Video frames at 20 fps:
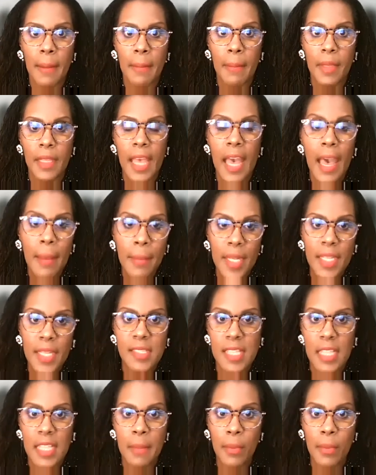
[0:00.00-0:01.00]
Common
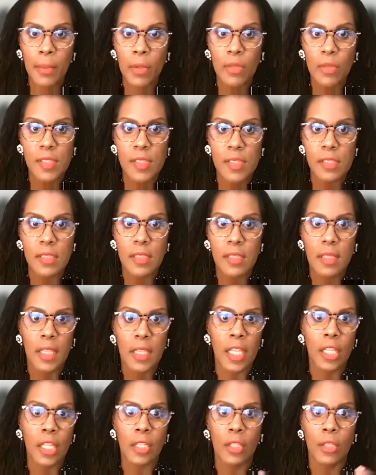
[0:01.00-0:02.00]
examples
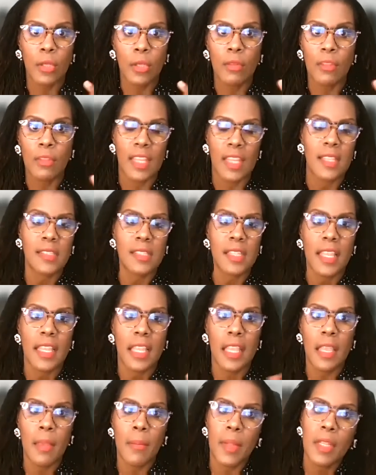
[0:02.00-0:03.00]
include things like
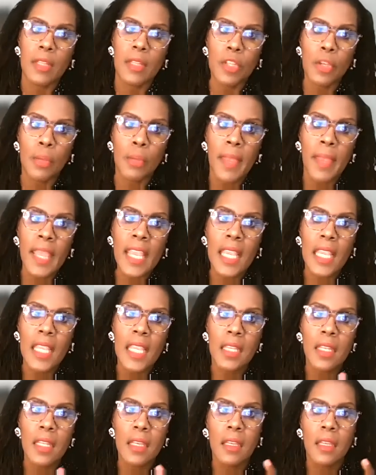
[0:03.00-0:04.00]
eminent
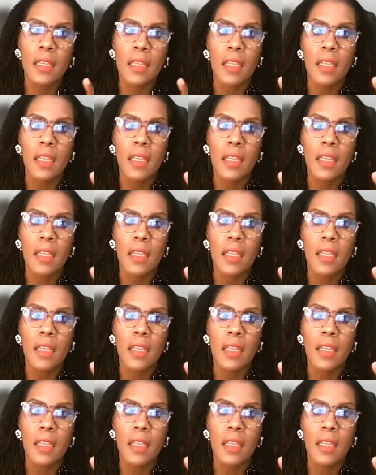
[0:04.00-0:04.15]
domain,